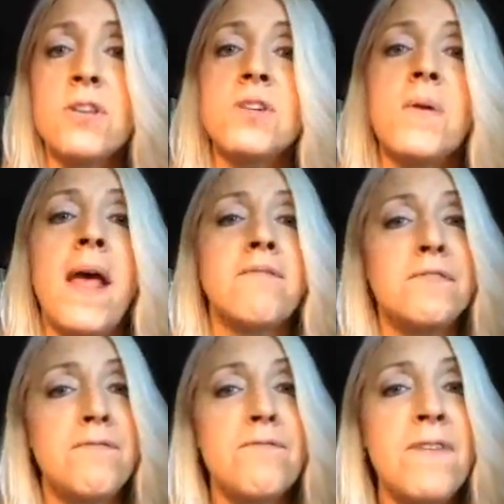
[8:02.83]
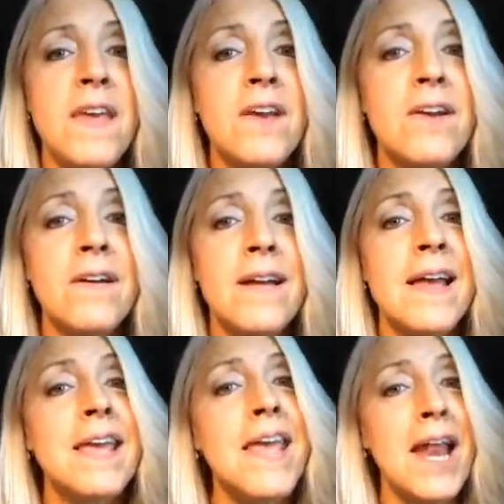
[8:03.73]
You don't have to fear
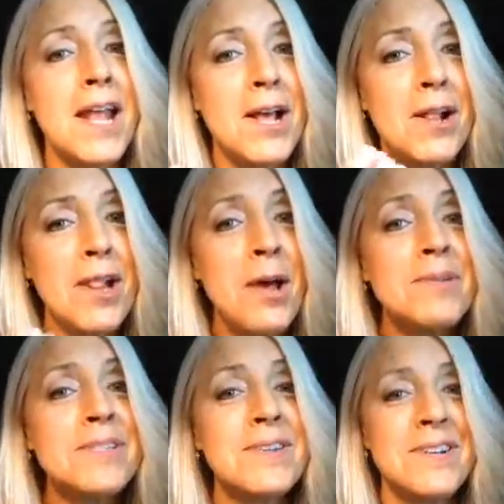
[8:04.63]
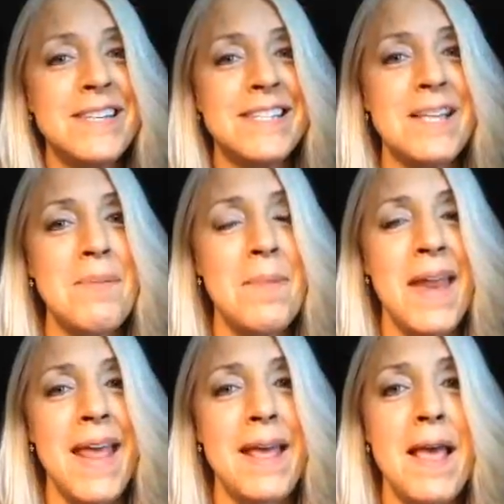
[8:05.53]
getting closer to
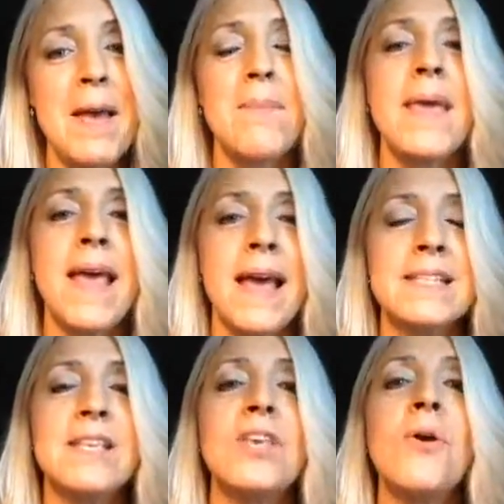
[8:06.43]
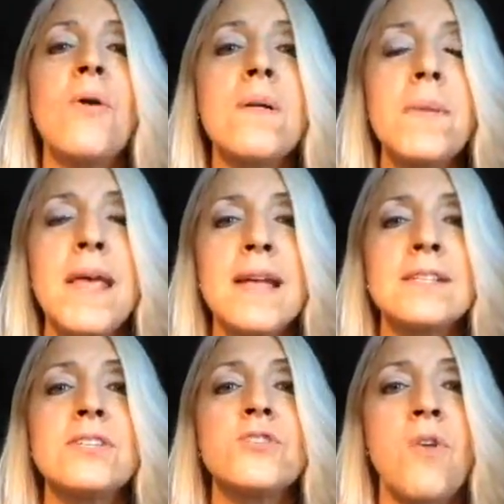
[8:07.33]
somebody, because you're being
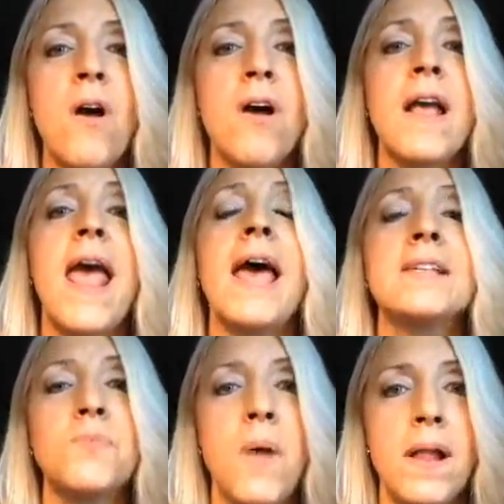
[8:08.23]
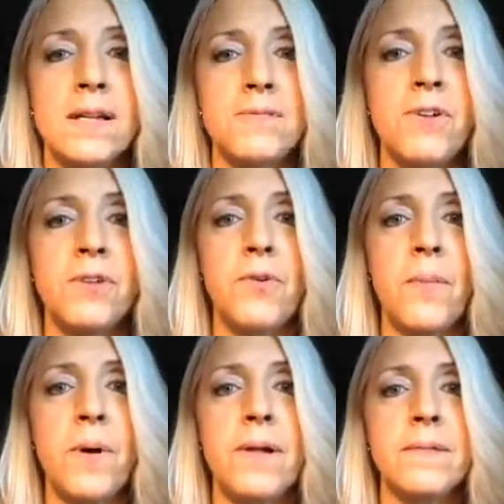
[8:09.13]
strong as well as
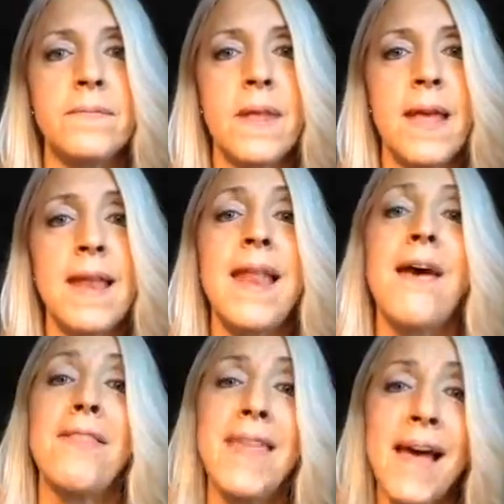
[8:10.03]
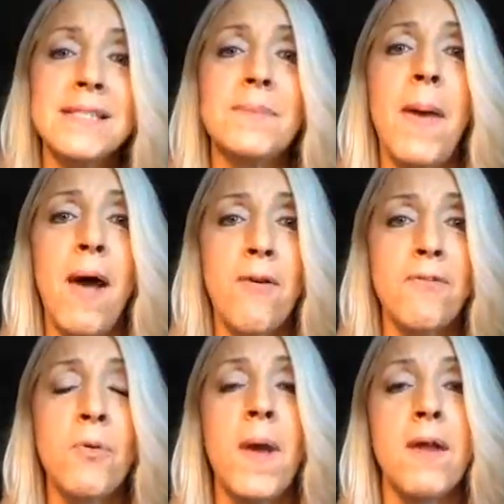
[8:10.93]
vulnerable. Now, that's a
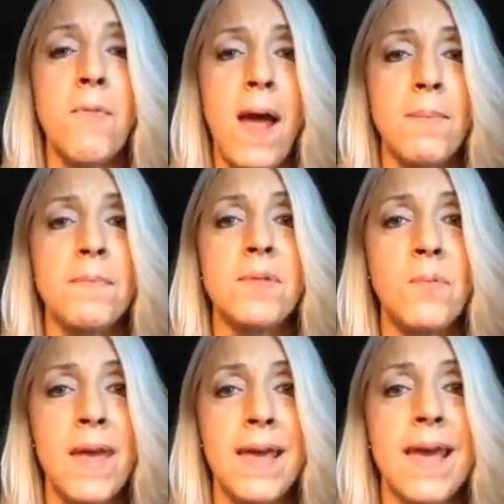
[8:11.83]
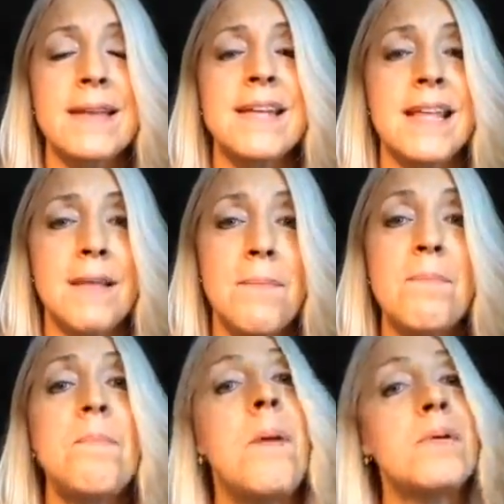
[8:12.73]
powerful way to wrap up the week and take the
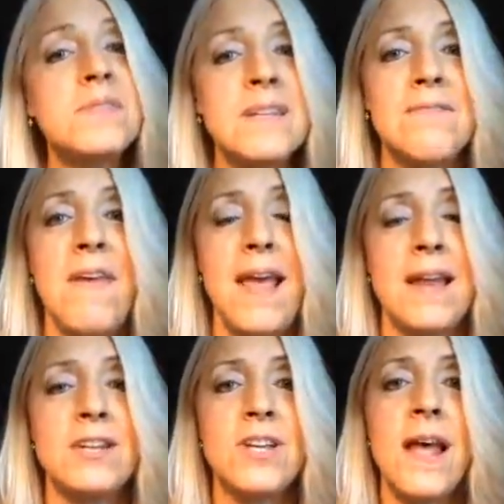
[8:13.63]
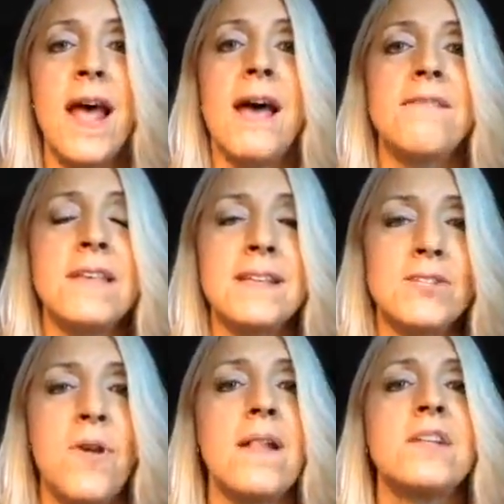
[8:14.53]
most advantage of the
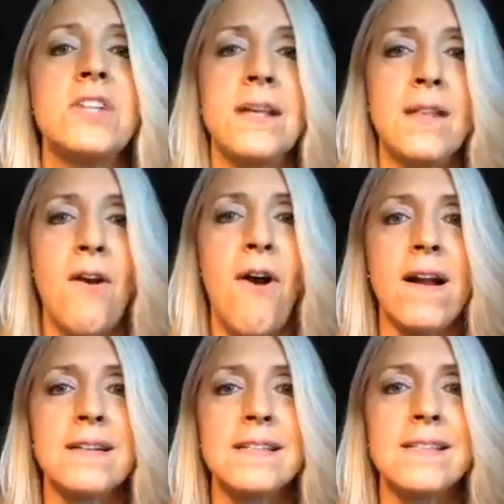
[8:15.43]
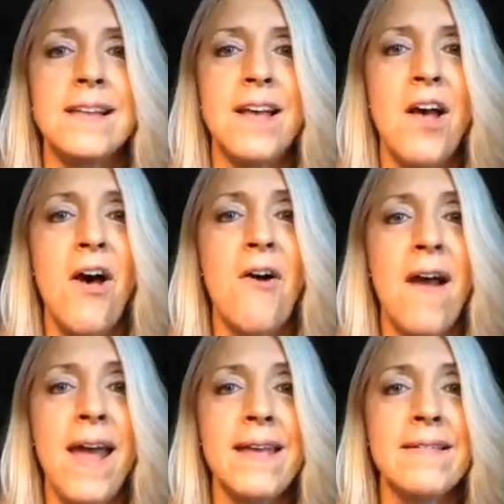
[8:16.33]
astrology and the cards. All
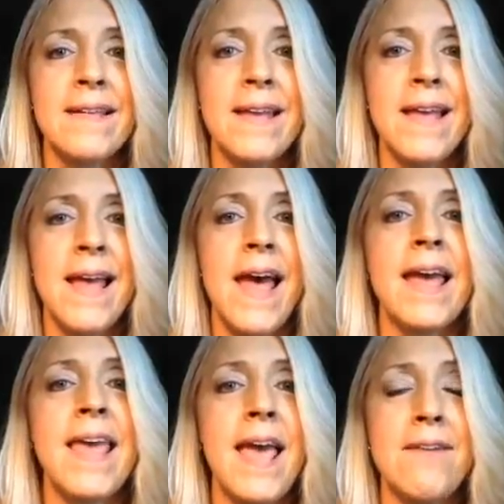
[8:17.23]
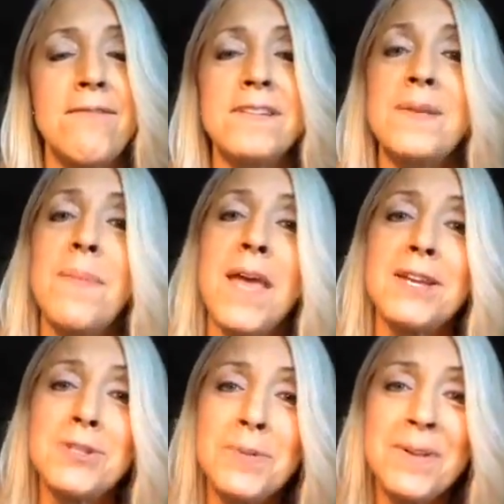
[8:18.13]
right? Again, visit me
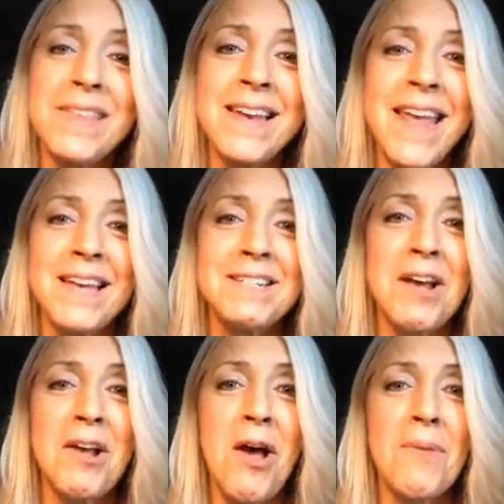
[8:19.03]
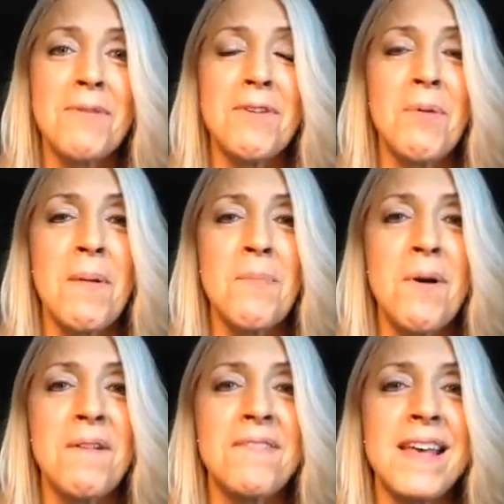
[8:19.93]
at truthinhand.com if you want
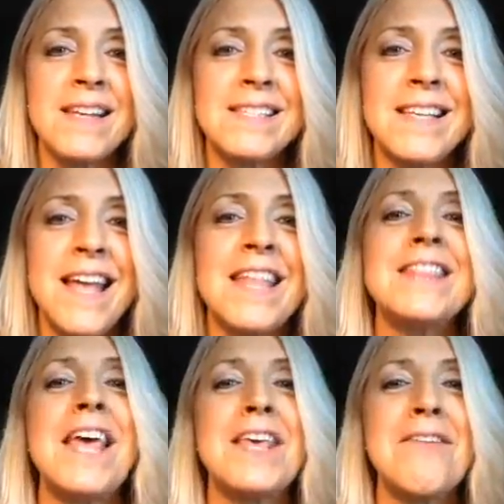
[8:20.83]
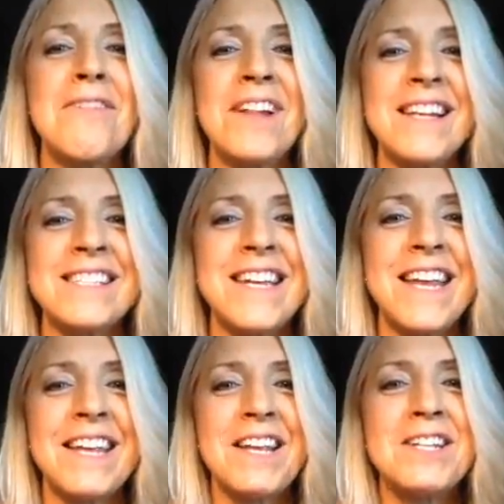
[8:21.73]
more of this. Thank you for
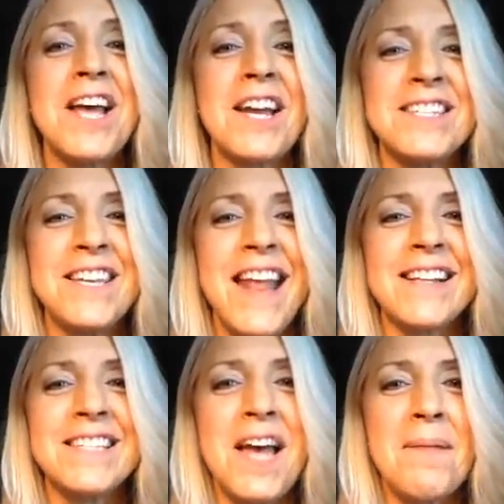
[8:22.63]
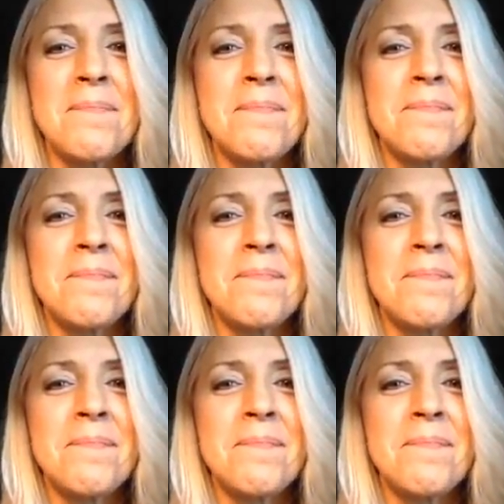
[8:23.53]
listening. Talk to you next time.